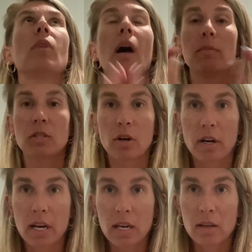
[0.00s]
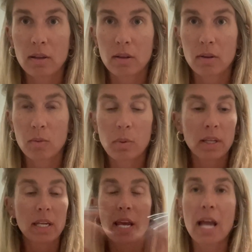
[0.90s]
I'm sorry, but
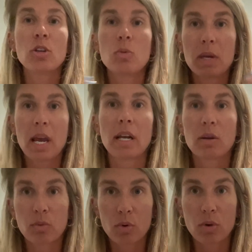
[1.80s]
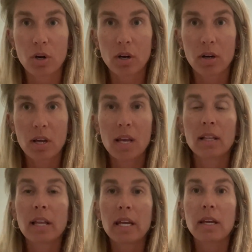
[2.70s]
like, can you be any ruder?
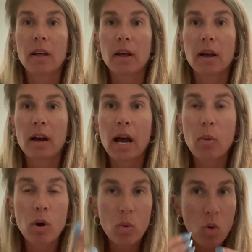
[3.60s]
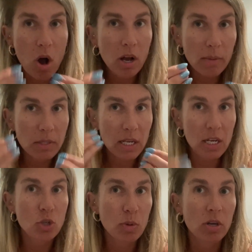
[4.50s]
Like, I want to walk up to
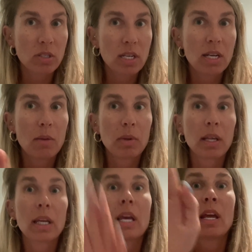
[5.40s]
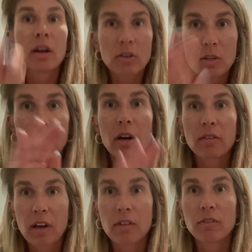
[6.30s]
each person and be like, here's a pair
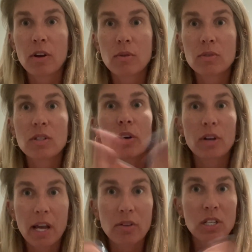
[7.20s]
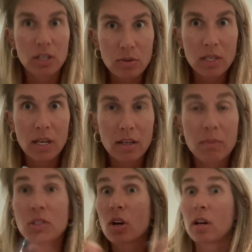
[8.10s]
of headphones, learn how to use it. I'm
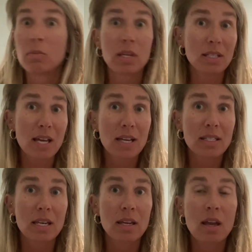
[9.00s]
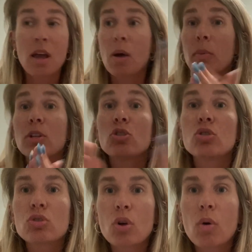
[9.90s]
sorry, I'm being sassy, but it's
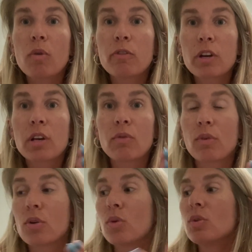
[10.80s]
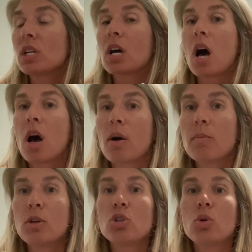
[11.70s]
so freaking rude to
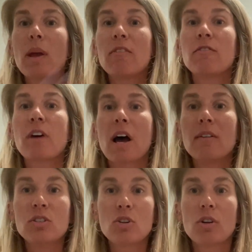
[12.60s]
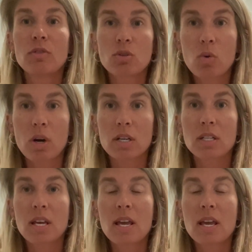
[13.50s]
come to a 5-star resort